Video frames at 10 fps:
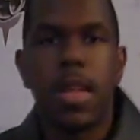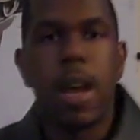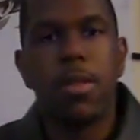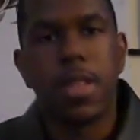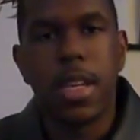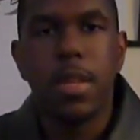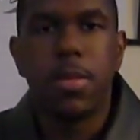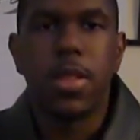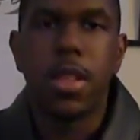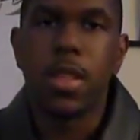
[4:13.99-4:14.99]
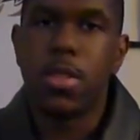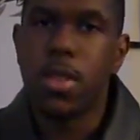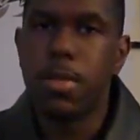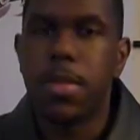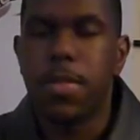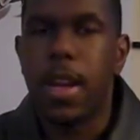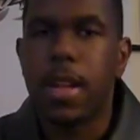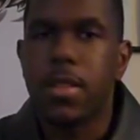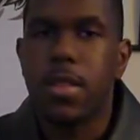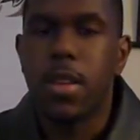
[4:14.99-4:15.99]
now again with the enjoyment
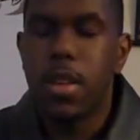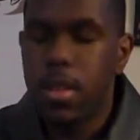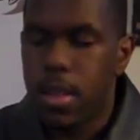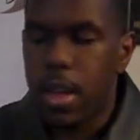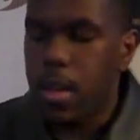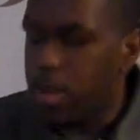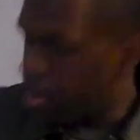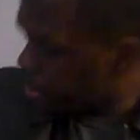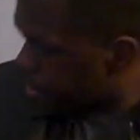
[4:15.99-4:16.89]
factor. Now,